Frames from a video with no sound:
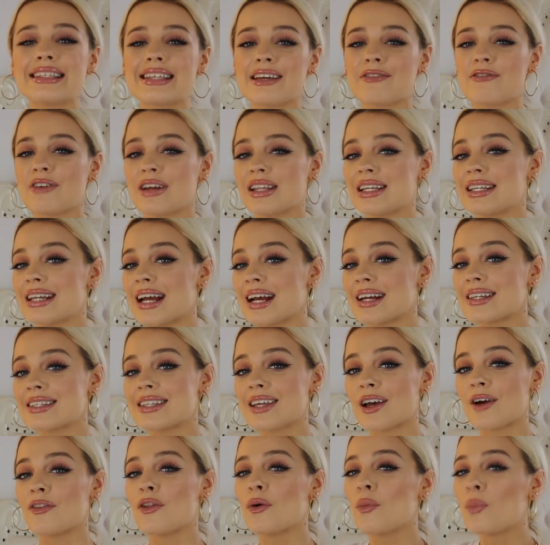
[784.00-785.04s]
sit really
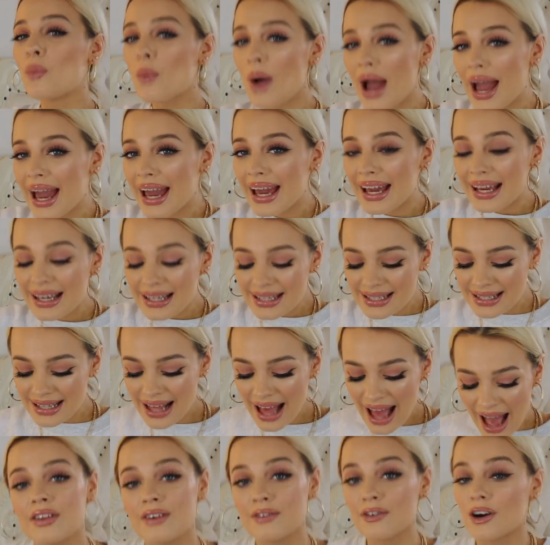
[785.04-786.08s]
nicely on the waist,
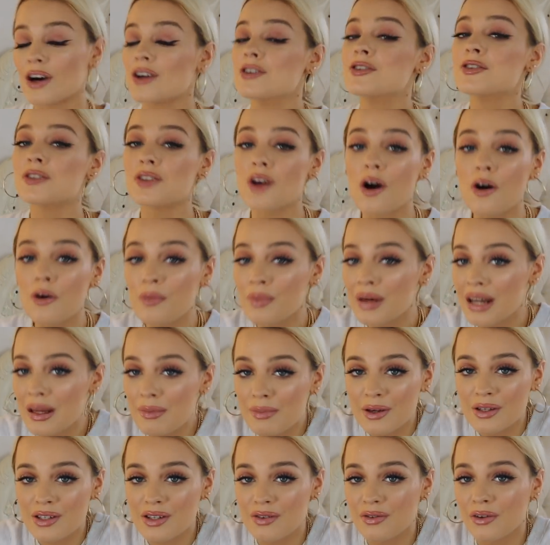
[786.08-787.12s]
they've got so many
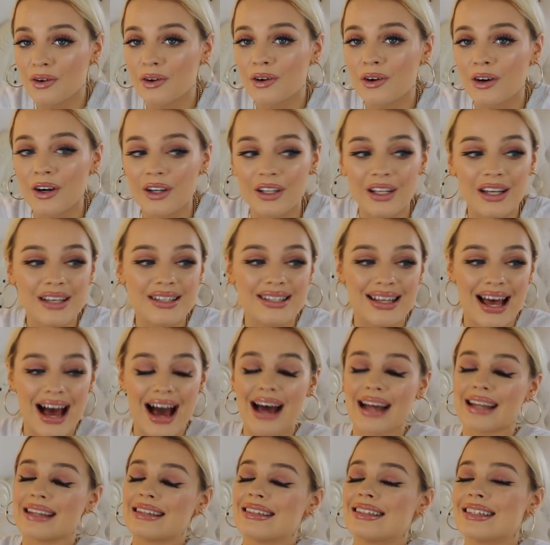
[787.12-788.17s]
beautiful colours,
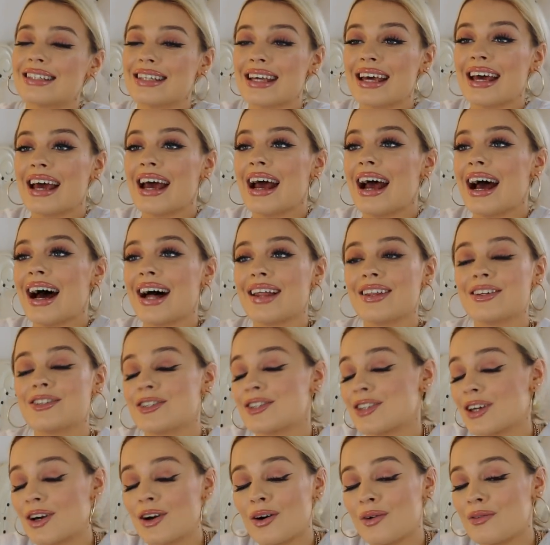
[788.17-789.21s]
and they're
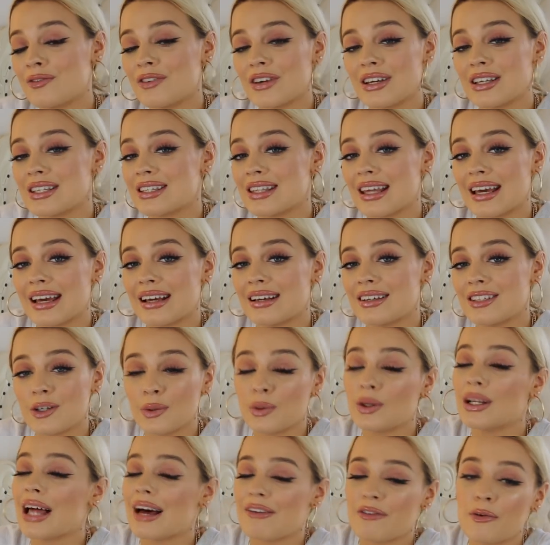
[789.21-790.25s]
just the comfiest things you
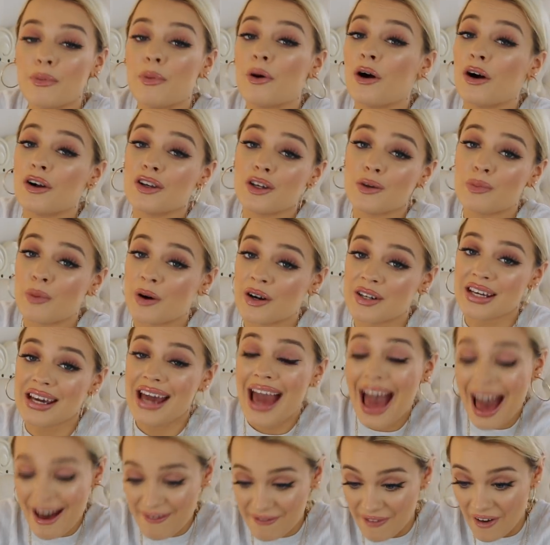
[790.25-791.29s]
will ever put on your body,
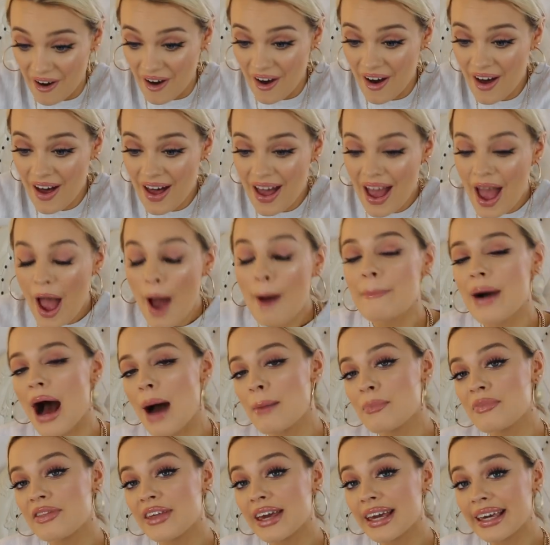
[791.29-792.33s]
ever. But
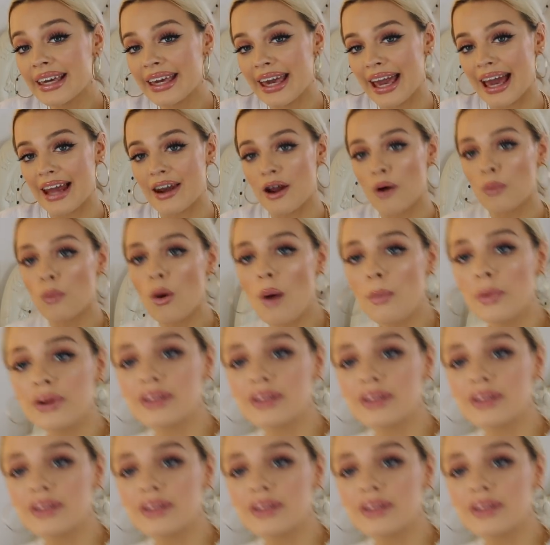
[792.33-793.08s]
I'm thinking, what